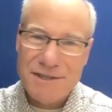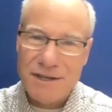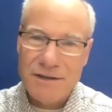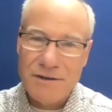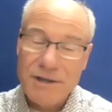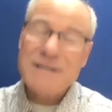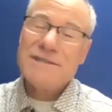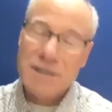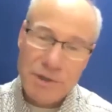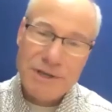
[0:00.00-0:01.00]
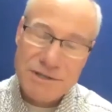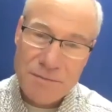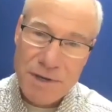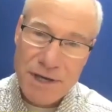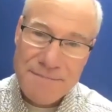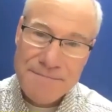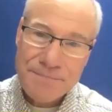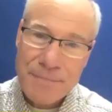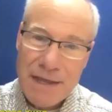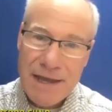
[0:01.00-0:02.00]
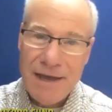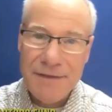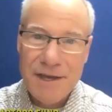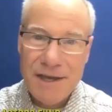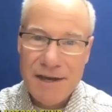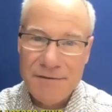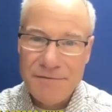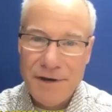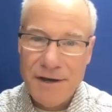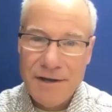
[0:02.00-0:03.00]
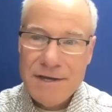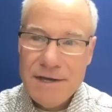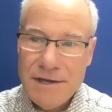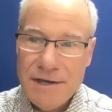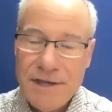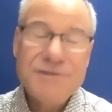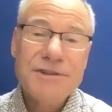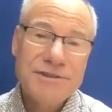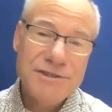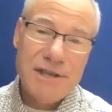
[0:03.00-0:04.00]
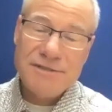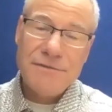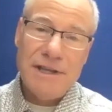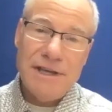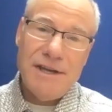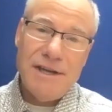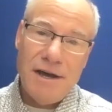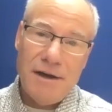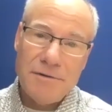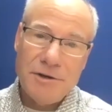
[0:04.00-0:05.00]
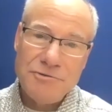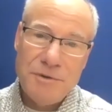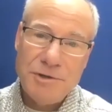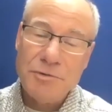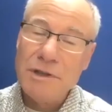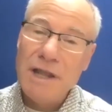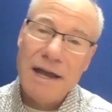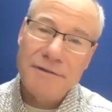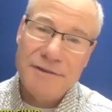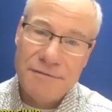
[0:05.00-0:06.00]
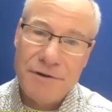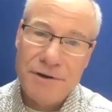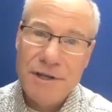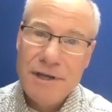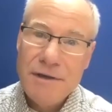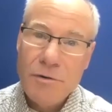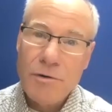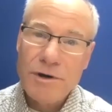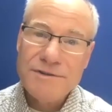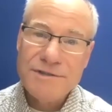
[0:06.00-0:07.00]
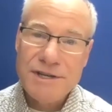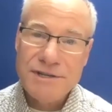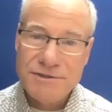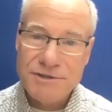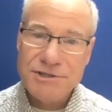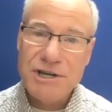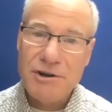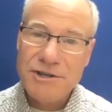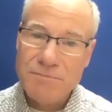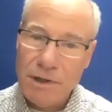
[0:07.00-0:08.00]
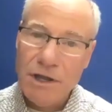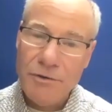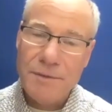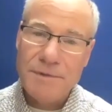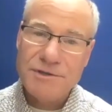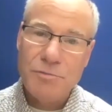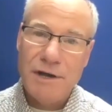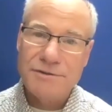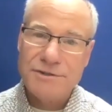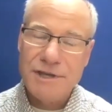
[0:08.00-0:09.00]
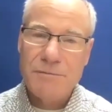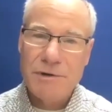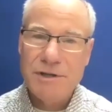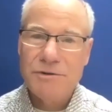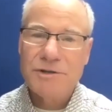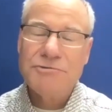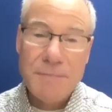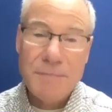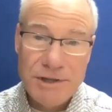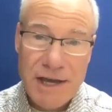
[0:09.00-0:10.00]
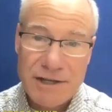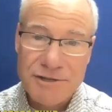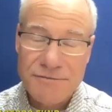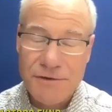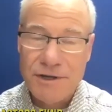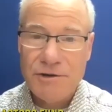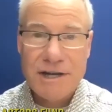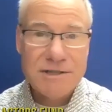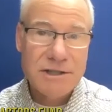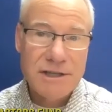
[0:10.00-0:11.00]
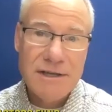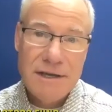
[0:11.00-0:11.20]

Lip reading: and an artistic place to be. And they have they successfully contribute to a lot of different organizations and charities below them as well. So when you contribute to the Actors Fund, you're actually